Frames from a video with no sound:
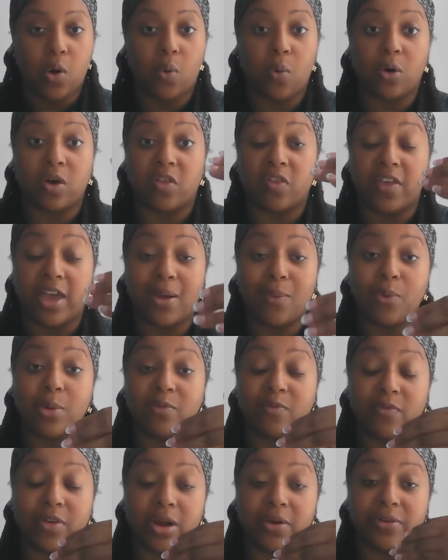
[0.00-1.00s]
or they
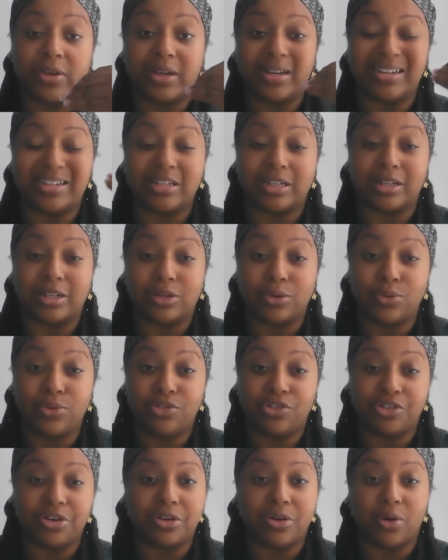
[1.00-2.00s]
were very
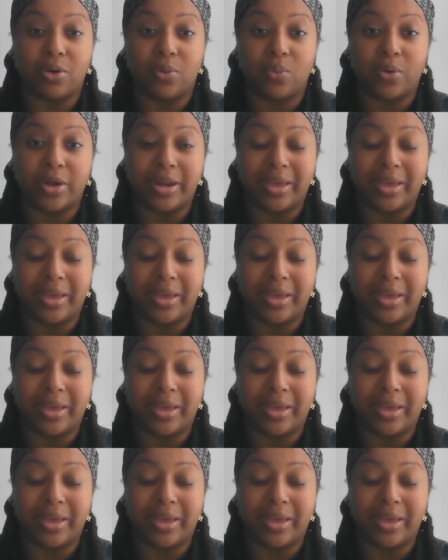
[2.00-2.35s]
delusional